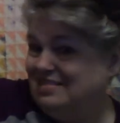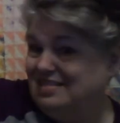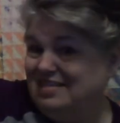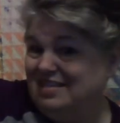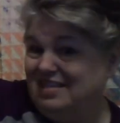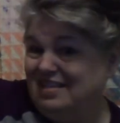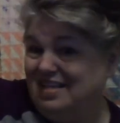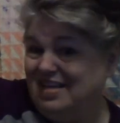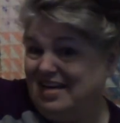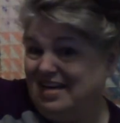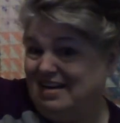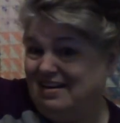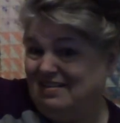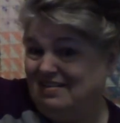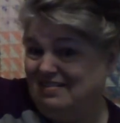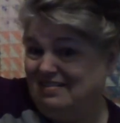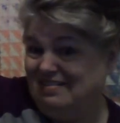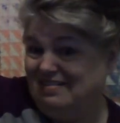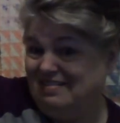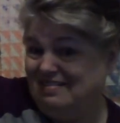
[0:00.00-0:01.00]
to
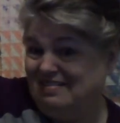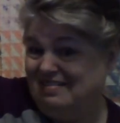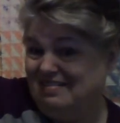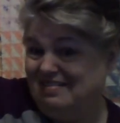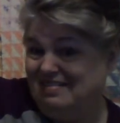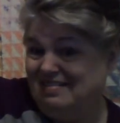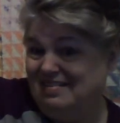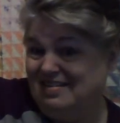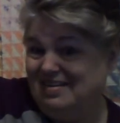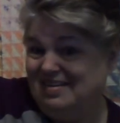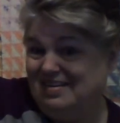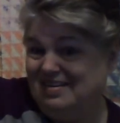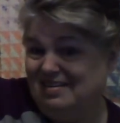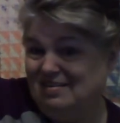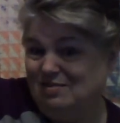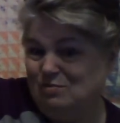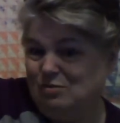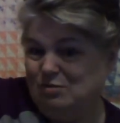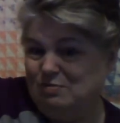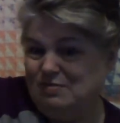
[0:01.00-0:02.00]
there.
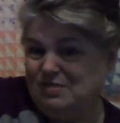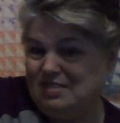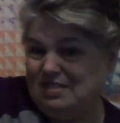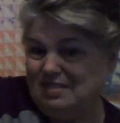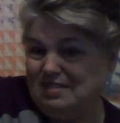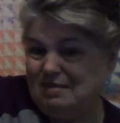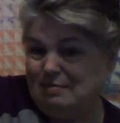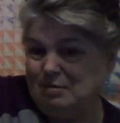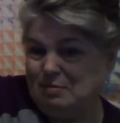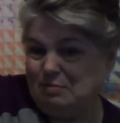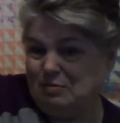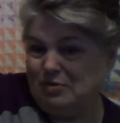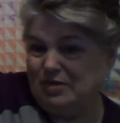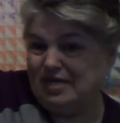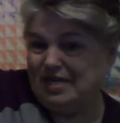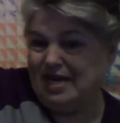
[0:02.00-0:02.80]
Oops, let me point.